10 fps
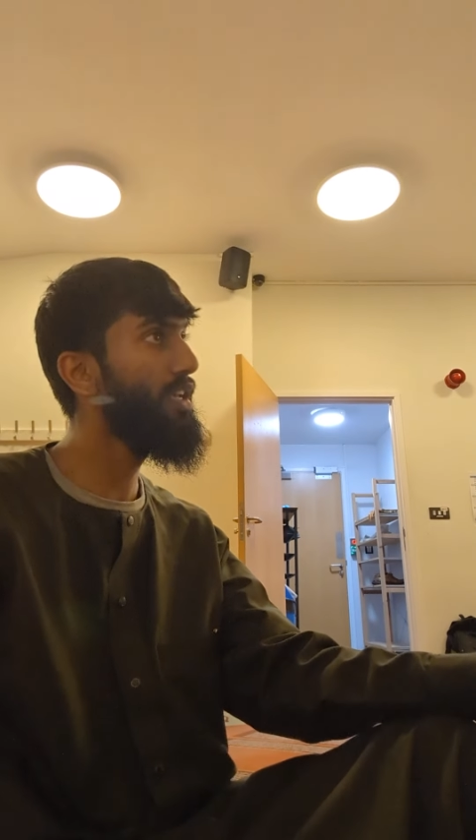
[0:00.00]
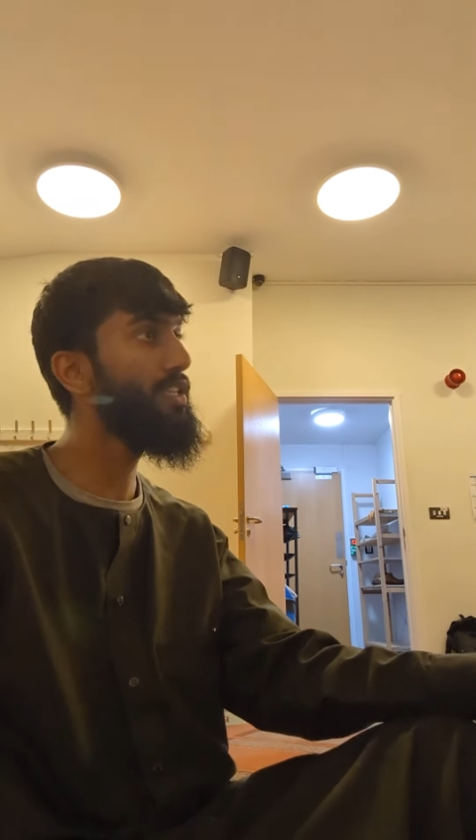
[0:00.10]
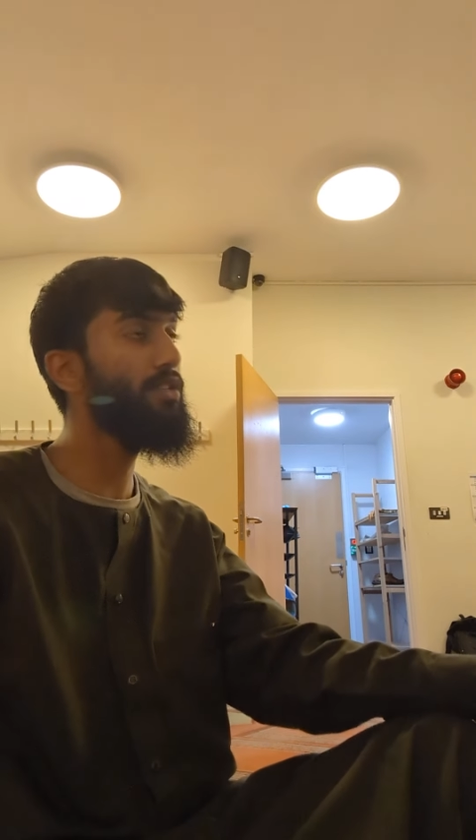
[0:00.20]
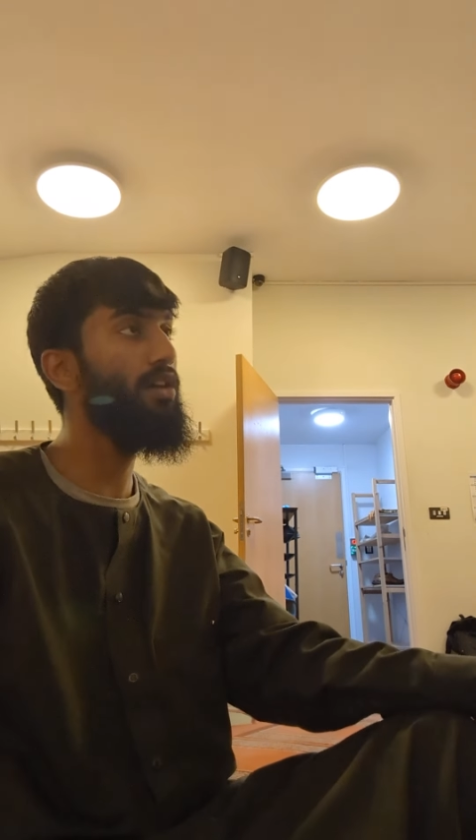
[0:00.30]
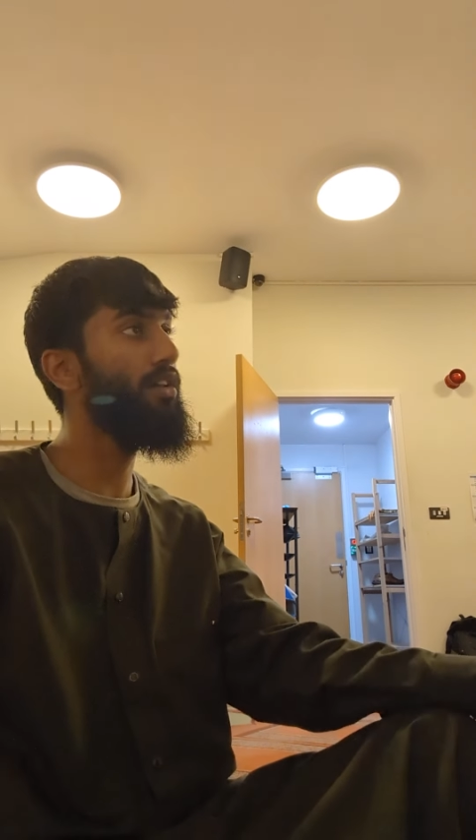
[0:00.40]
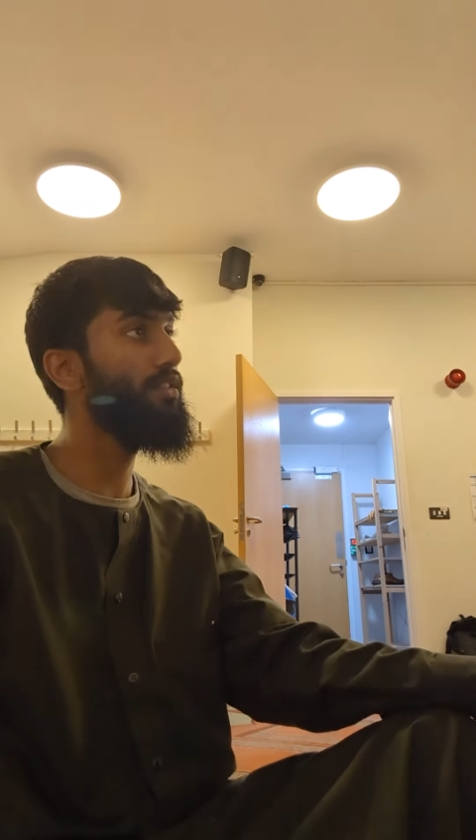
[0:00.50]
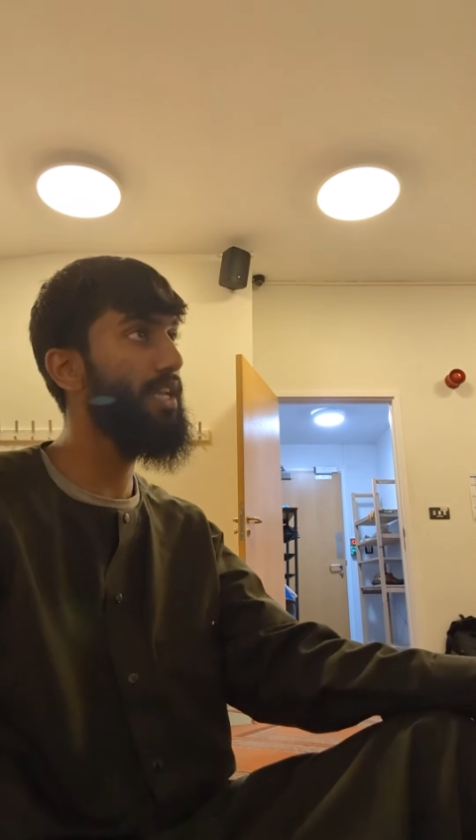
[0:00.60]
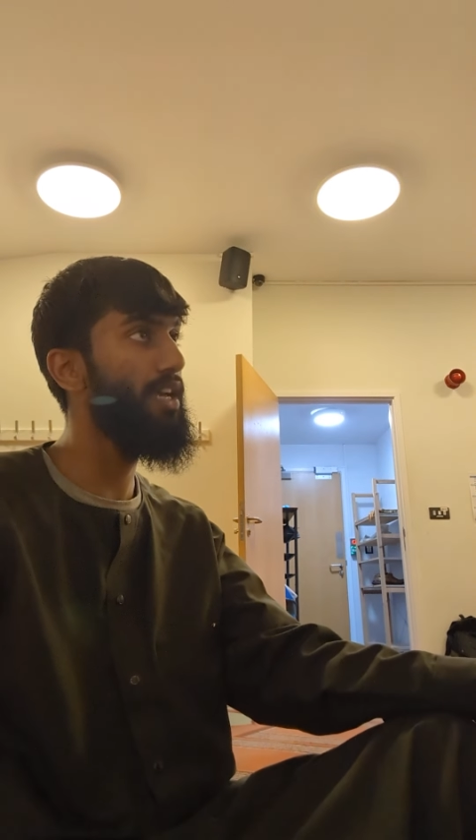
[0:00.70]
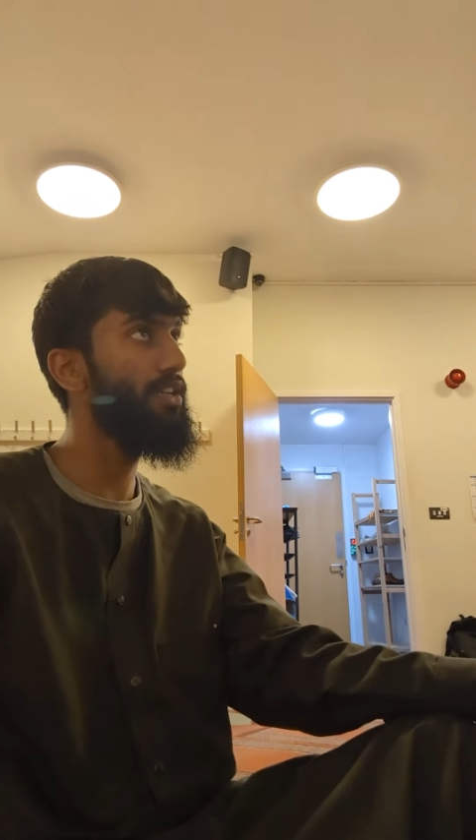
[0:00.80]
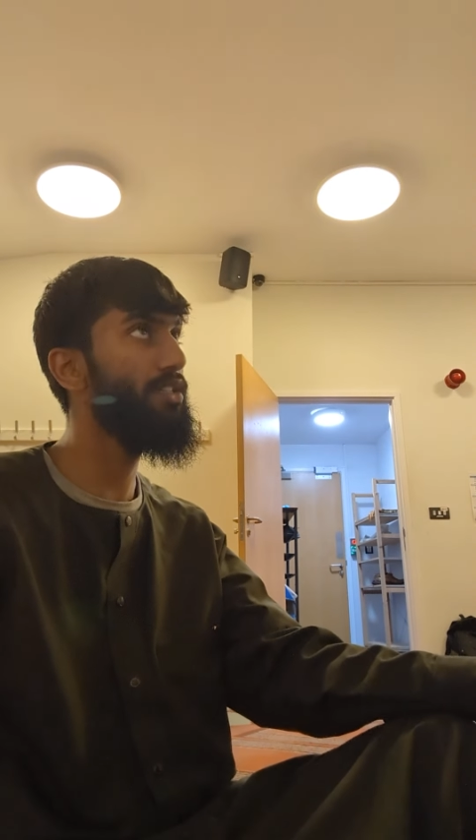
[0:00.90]
It's not
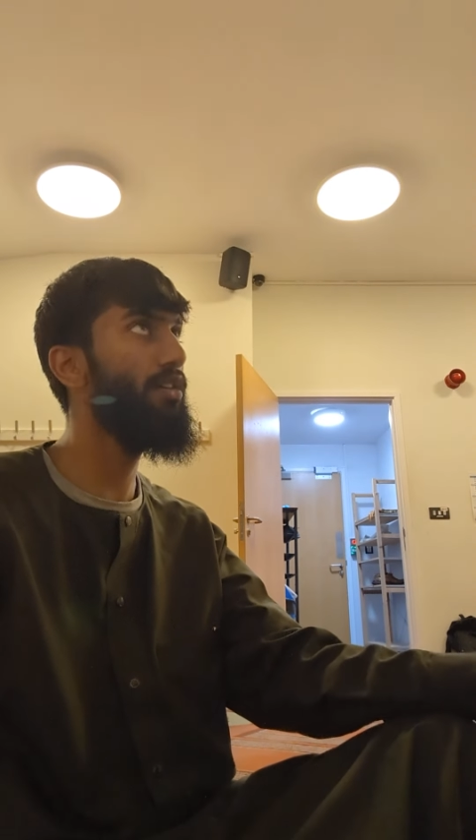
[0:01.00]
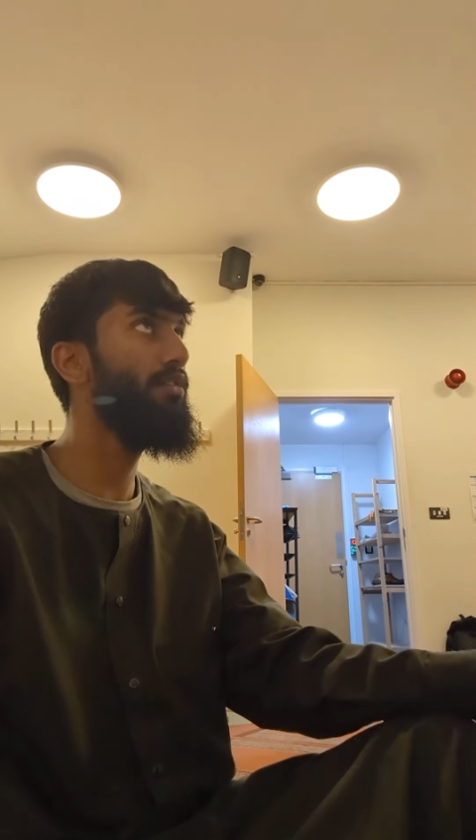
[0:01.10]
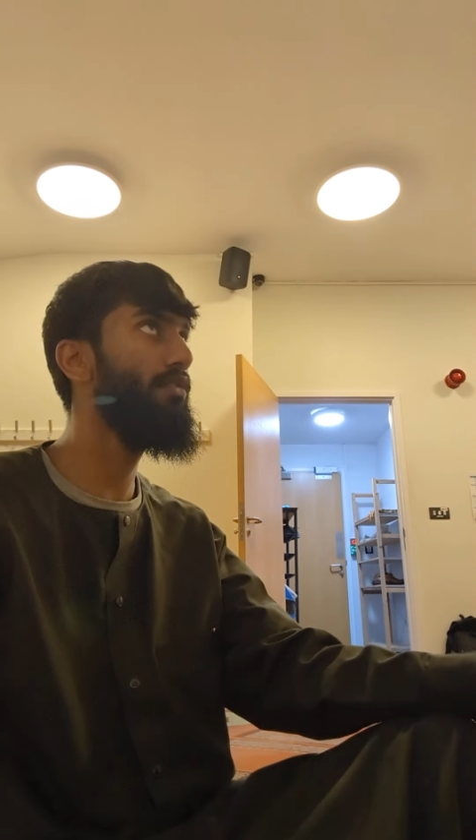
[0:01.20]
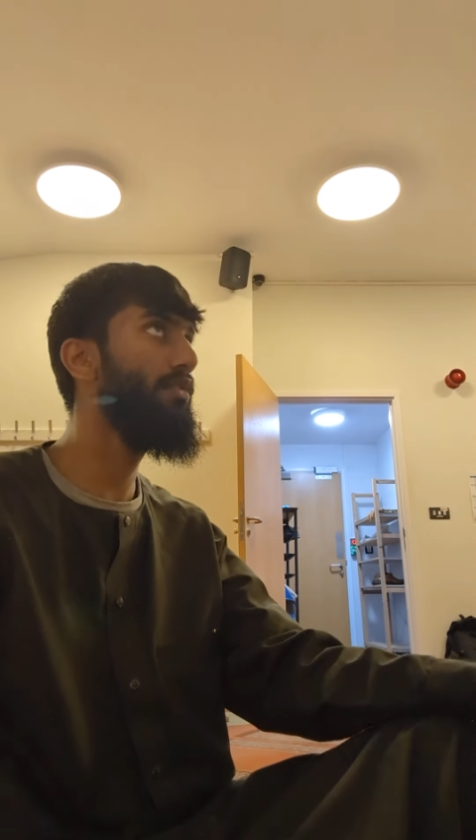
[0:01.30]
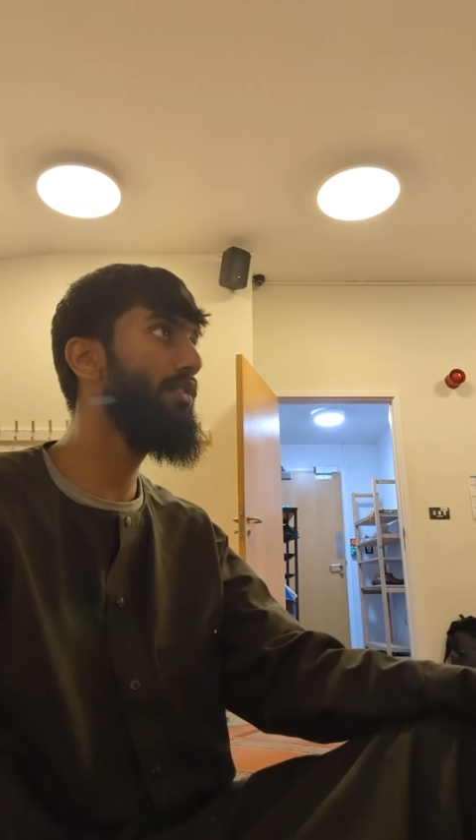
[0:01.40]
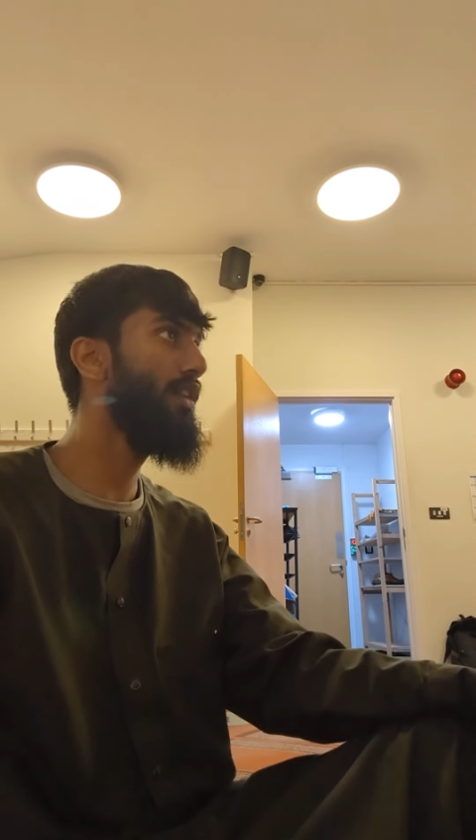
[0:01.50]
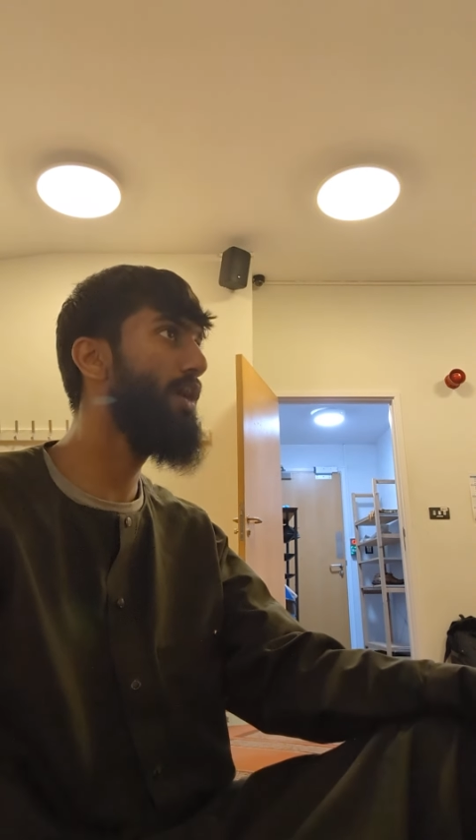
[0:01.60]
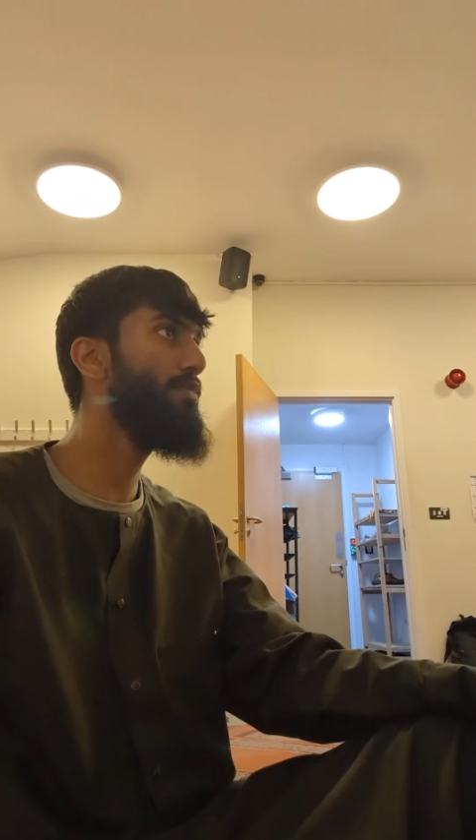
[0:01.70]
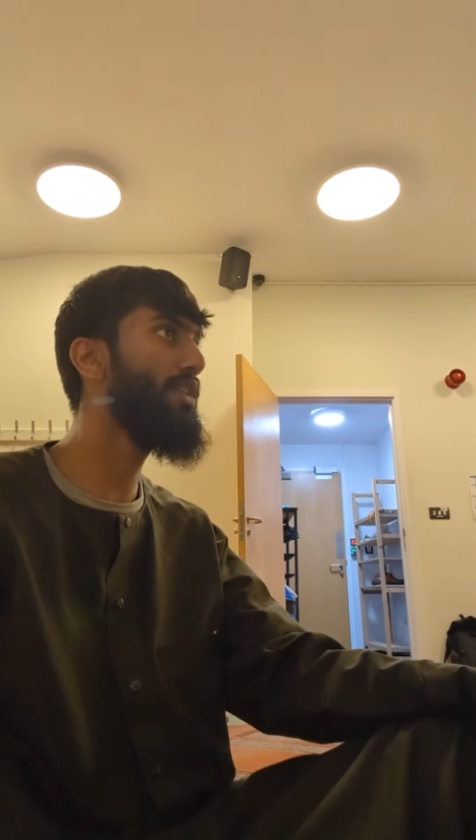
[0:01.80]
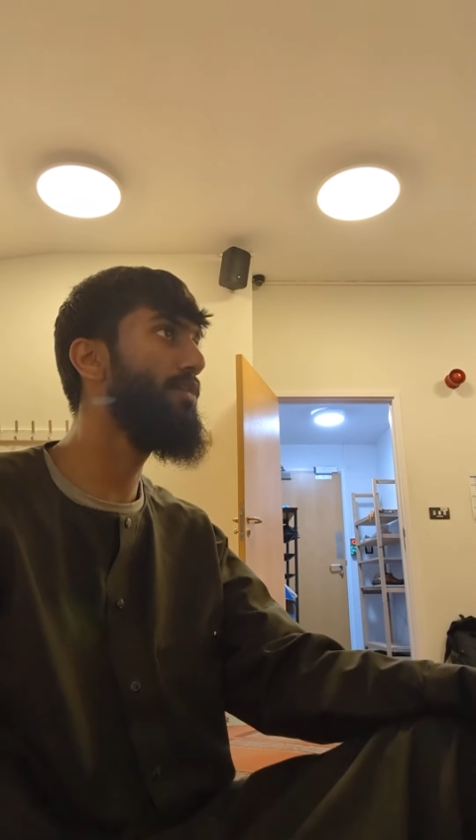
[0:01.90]
ta, it's not
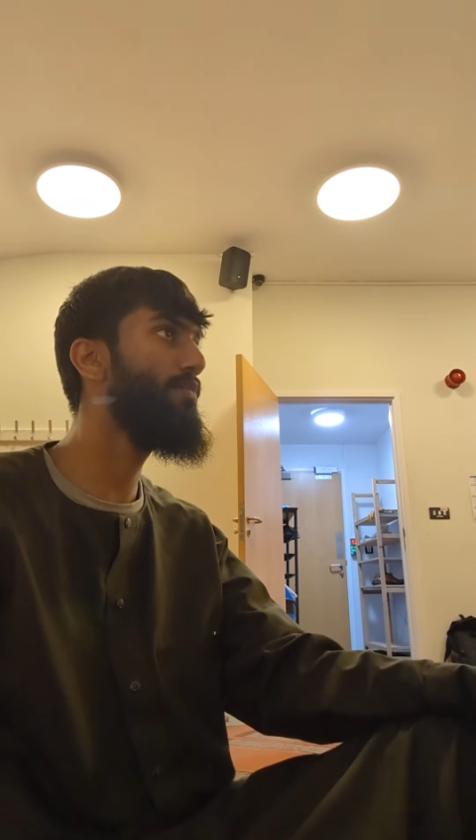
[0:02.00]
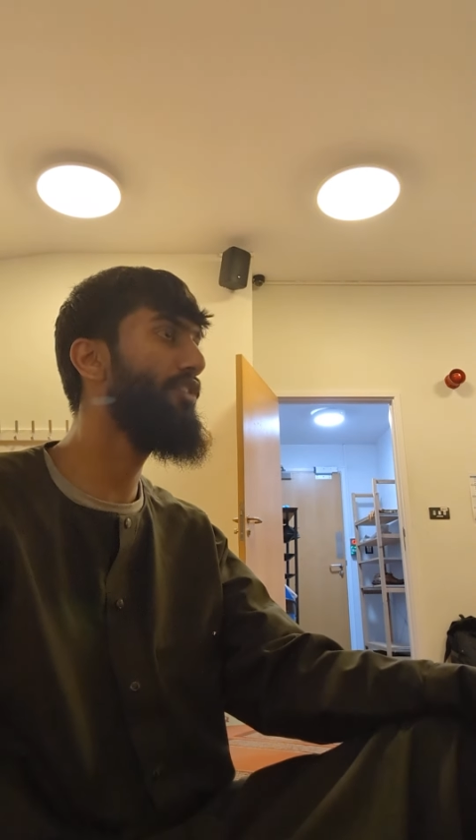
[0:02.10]
hamza,